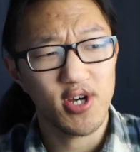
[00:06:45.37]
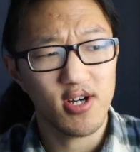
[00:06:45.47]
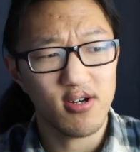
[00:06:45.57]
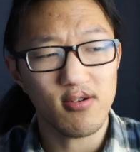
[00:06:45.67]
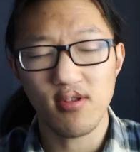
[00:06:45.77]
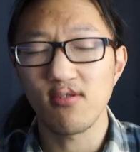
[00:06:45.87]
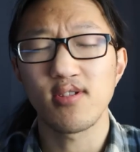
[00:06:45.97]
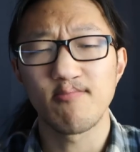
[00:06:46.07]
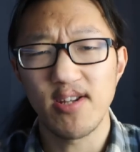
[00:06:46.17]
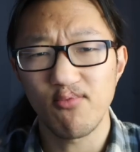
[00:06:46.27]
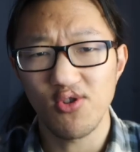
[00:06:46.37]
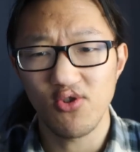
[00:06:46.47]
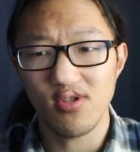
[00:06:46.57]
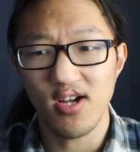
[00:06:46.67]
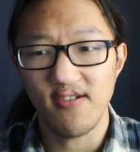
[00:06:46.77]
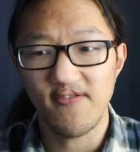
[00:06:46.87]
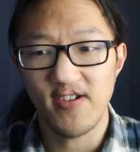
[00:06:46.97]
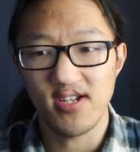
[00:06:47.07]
all sorts of people in your life,